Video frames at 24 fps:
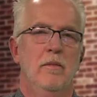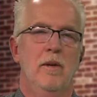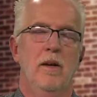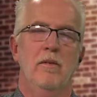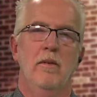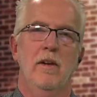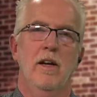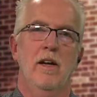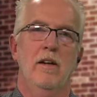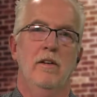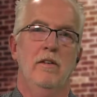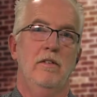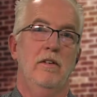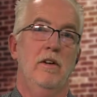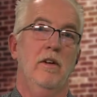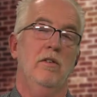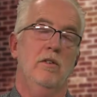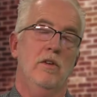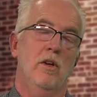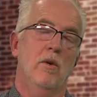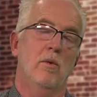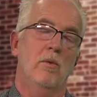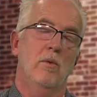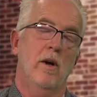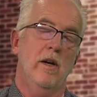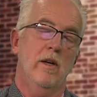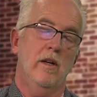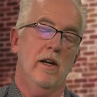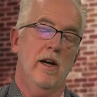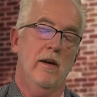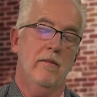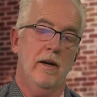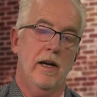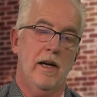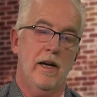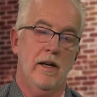And you know, one
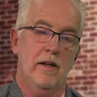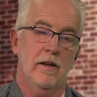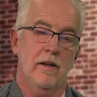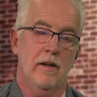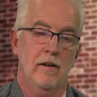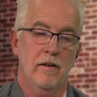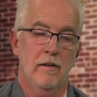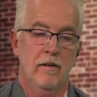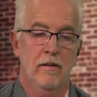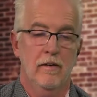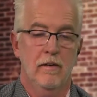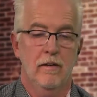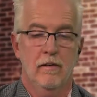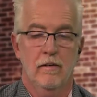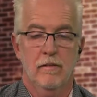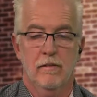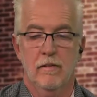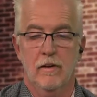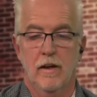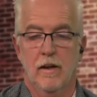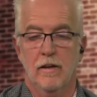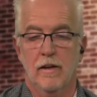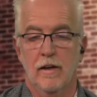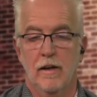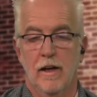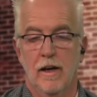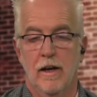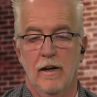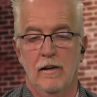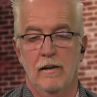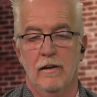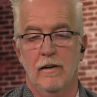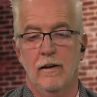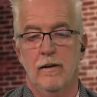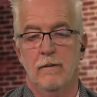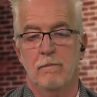time I had to tell the
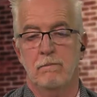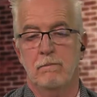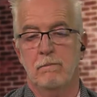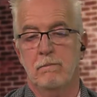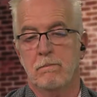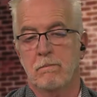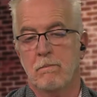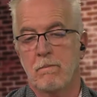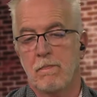guy that